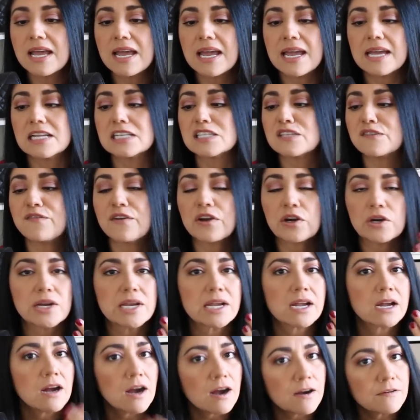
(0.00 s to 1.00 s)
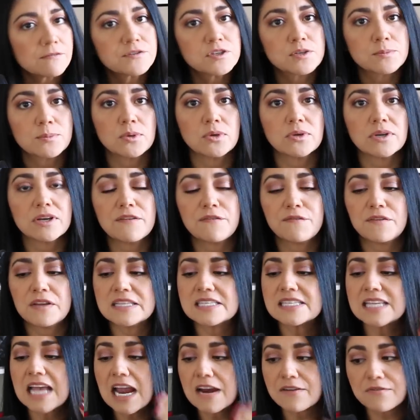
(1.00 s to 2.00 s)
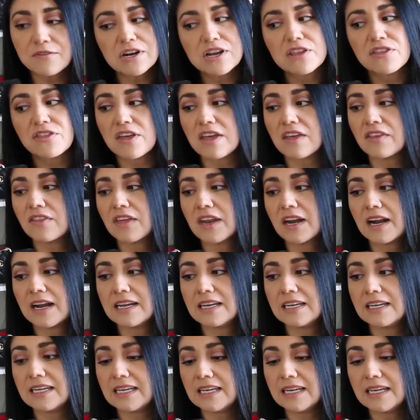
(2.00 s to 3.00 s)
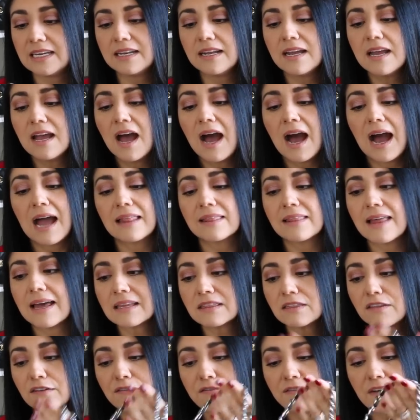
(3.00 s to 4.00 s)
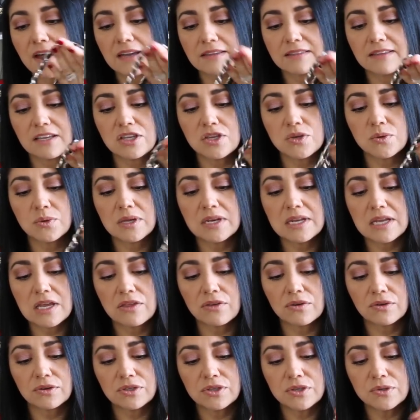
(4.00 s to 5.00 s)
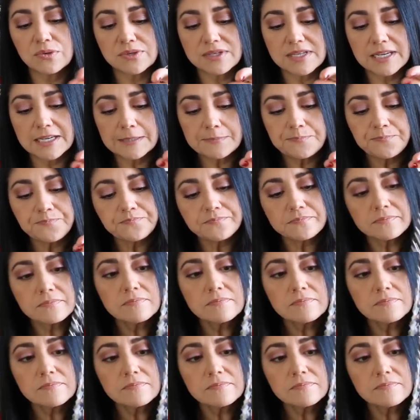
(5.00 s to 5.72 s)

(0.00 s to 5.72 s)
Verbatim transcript: It is very comfortable. It fits everything that I need. I like the fact that you can either use it